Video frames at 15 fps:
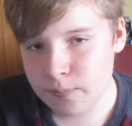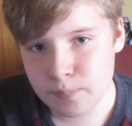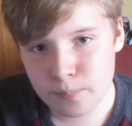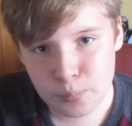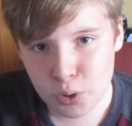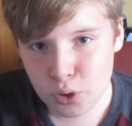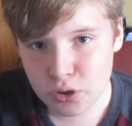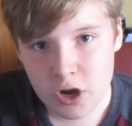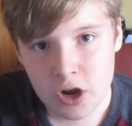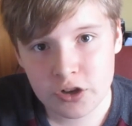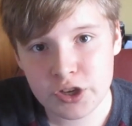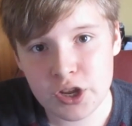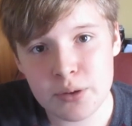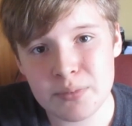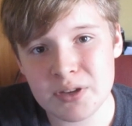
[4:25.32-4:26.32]
Baldock,
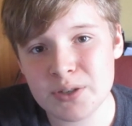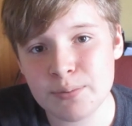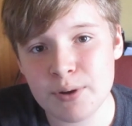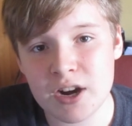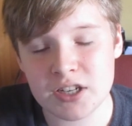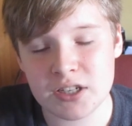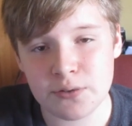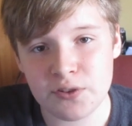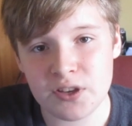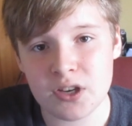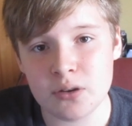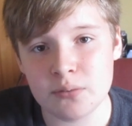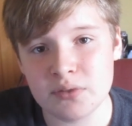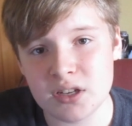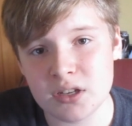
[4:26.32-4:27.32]
don't be surprised if he
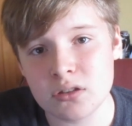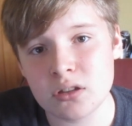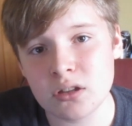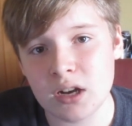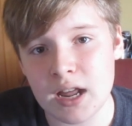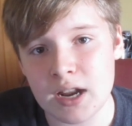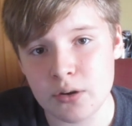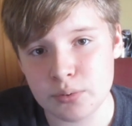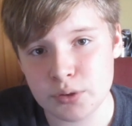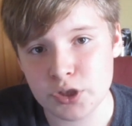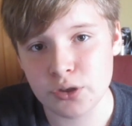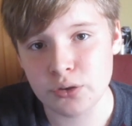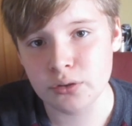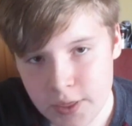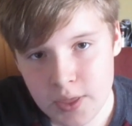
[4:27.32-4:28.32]
comes into the lineup
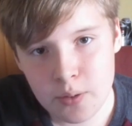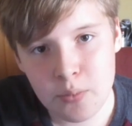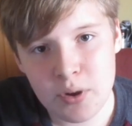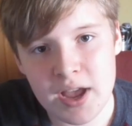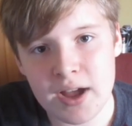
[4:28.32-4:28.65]
soon. And then we